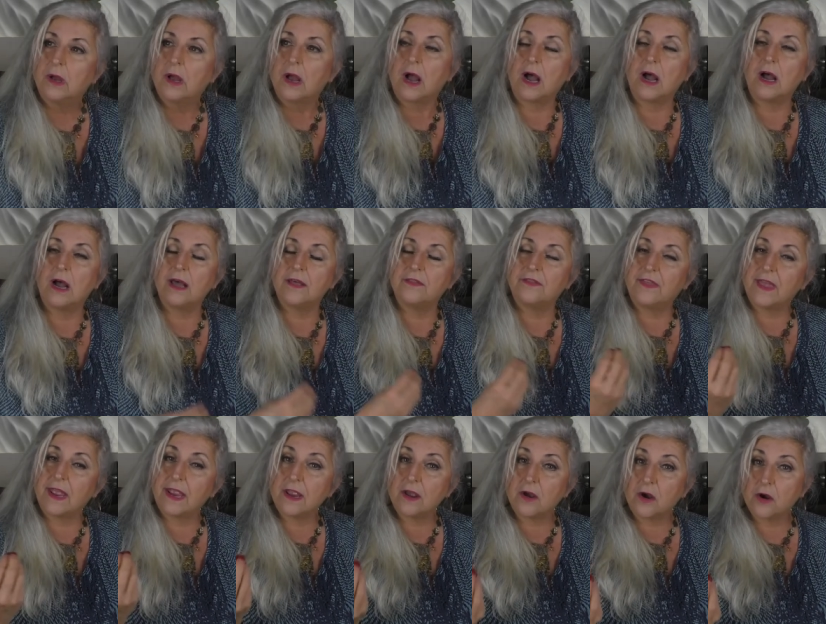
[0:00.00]

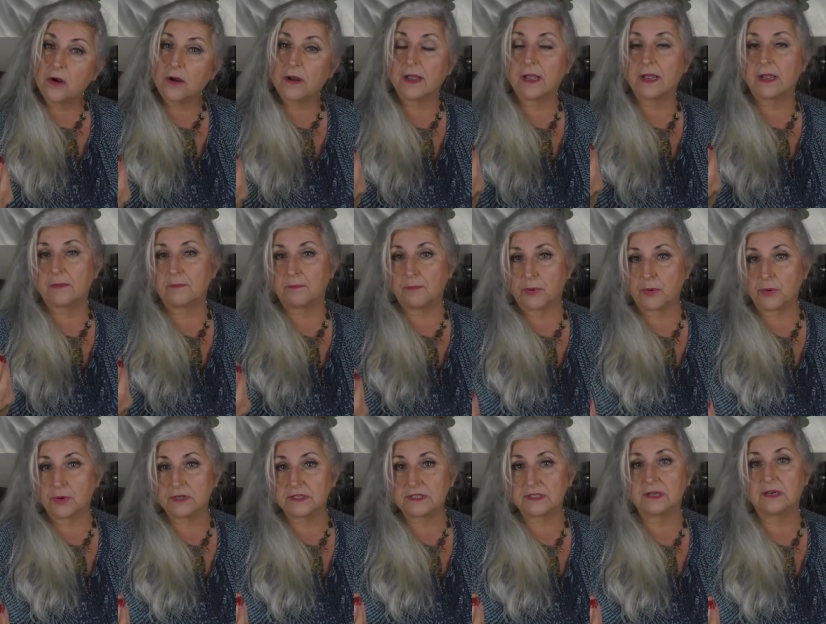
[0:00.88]
they are a
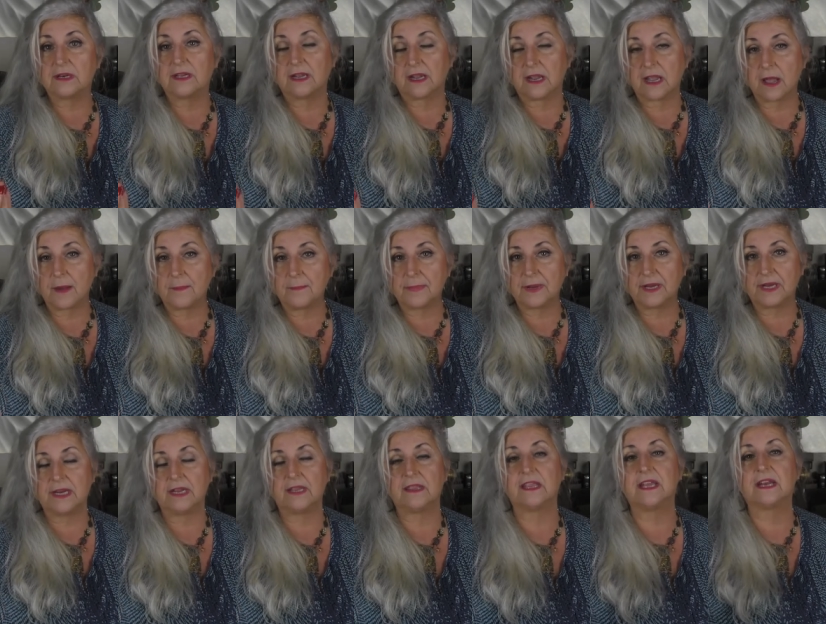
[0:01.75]
porcelain
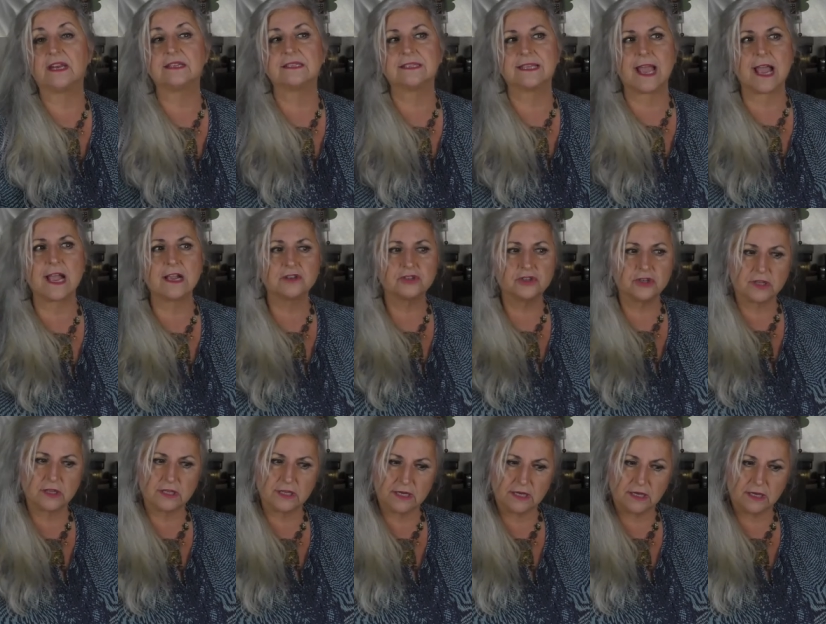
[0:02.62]
company that is
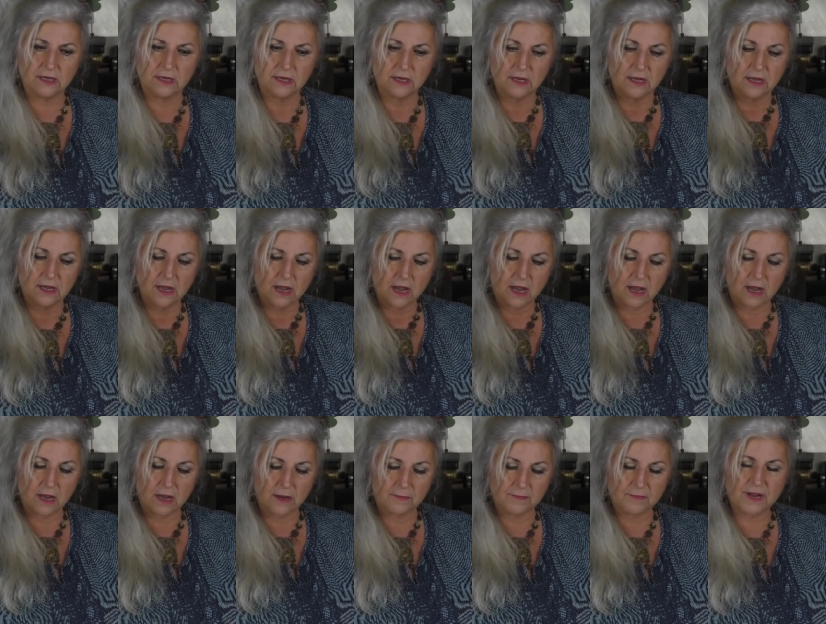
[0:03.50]
actually
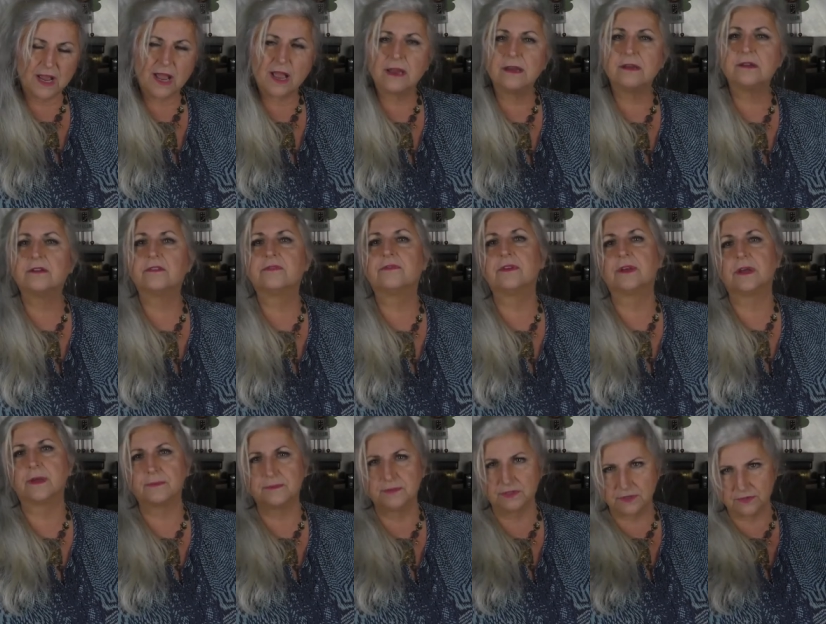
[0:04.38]
kind of
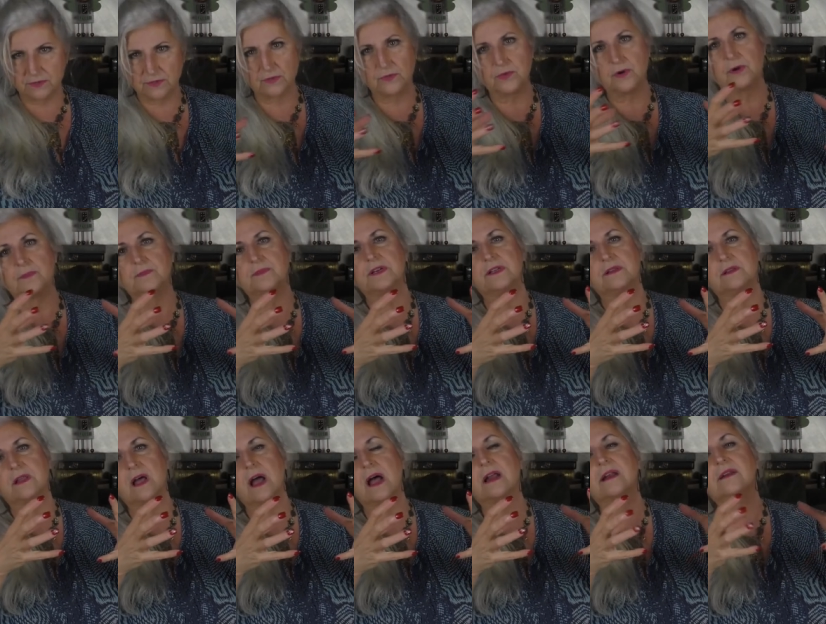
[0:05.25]
absorbed a
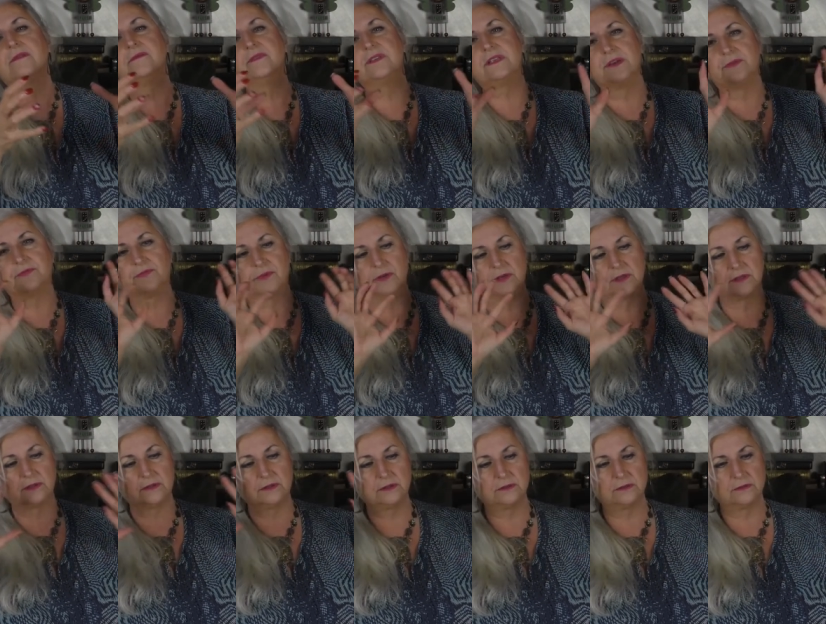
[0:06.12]
lot of different
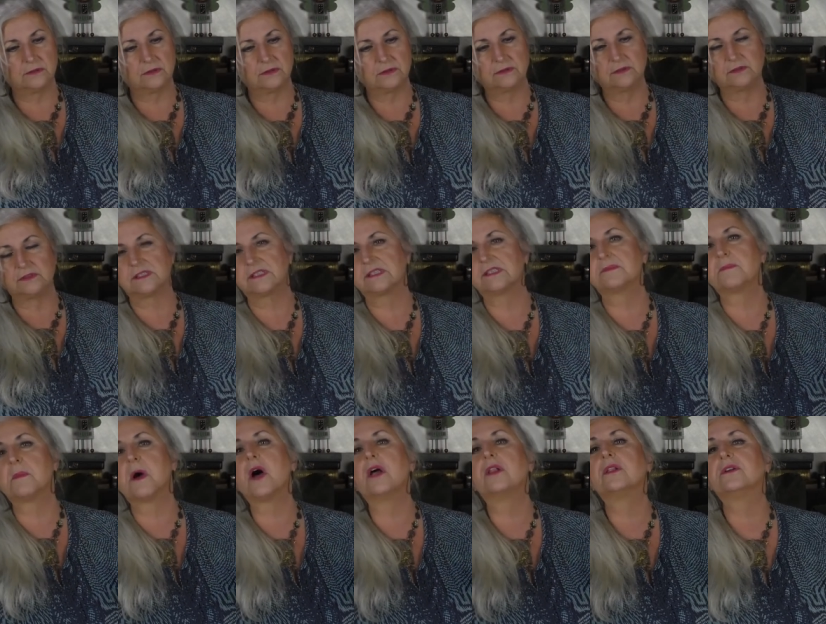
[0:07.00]

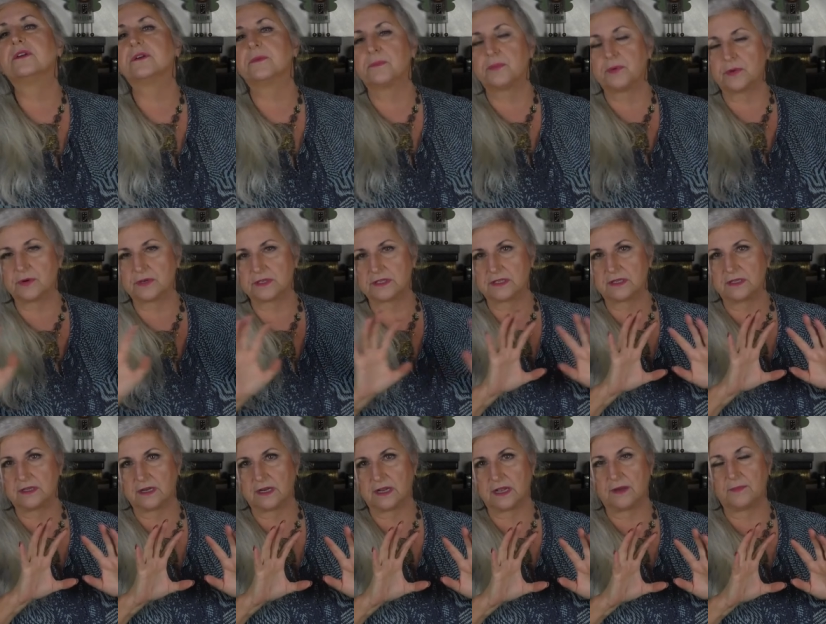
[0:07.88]
smaller
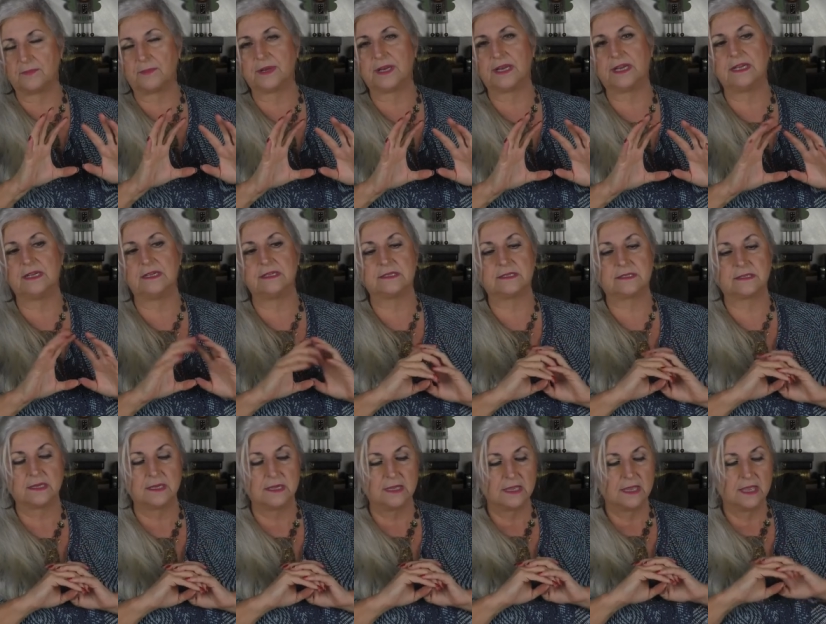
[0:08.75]
porcelain companies,